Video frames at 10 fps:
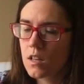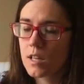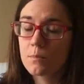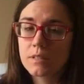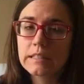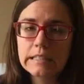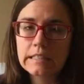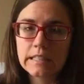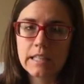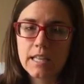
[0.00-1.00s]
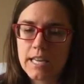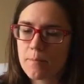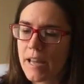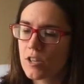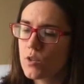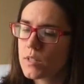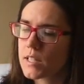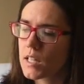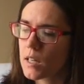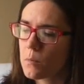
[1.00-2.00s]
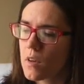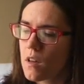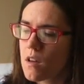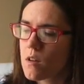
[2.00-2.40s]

completely in my new seam,